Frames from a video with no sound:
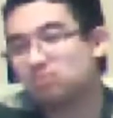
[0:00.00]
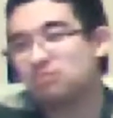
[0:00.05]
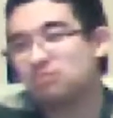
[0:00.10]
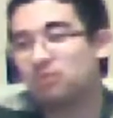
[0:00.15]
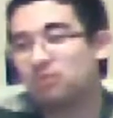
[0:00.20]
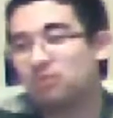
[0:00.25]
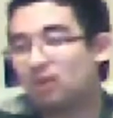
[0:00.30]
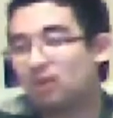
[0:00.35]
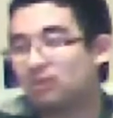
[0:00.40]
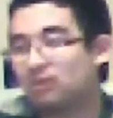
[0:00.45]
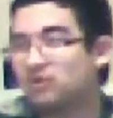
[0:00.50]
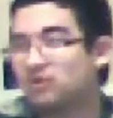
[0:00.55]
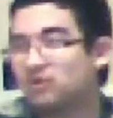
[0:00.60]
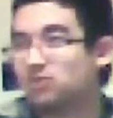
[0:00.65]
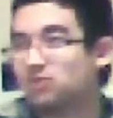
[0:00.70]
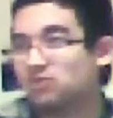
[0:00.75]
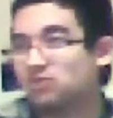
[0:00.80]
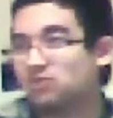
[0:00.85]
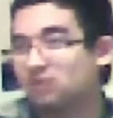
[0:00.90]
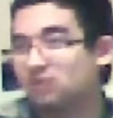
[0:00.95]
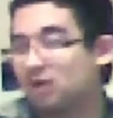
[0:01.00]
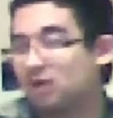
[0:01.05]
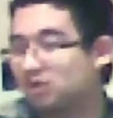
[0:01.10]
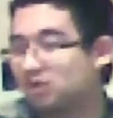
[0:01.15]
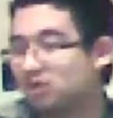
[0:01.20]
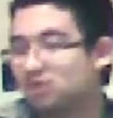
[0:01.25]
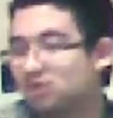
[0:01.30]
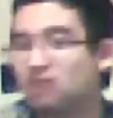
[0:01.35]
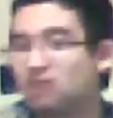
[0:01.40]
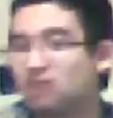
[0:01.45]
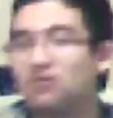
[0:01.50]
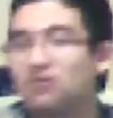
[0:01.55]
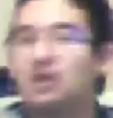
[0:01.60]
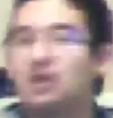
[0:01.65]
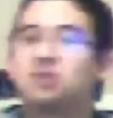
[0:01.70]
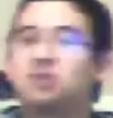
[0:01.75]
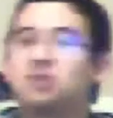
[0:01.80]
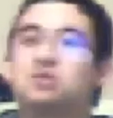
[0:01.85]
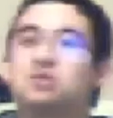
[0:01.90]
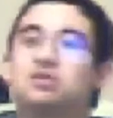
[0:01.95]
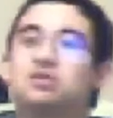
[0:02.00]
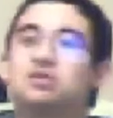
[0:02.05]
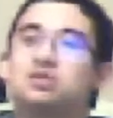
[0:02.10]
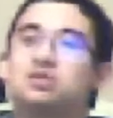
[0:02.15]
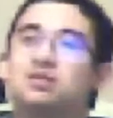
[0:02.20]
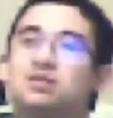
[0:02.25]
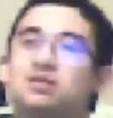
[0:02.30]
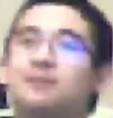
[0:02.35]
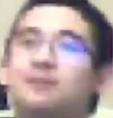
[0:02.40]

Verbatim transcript: well, with di- uh, direct reactions,